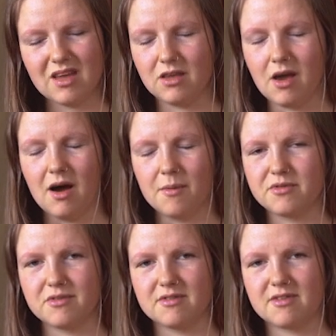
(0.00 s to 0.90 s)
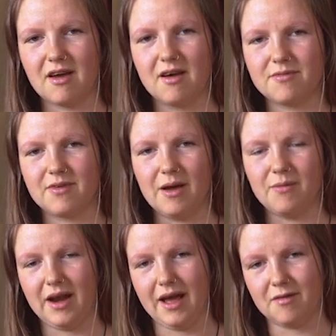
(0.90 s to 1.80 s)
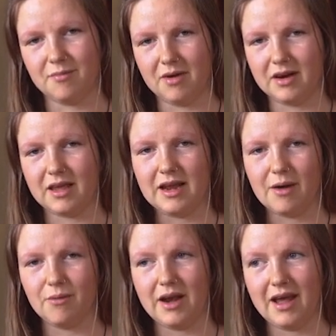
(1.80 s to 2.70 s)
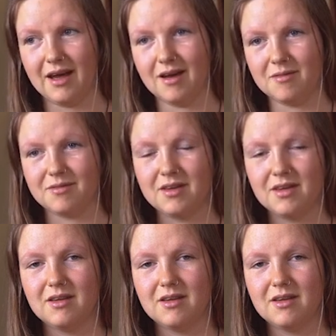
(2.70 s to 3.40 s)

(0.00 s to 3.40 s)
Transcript: jobs and stuff, I would have money and I would have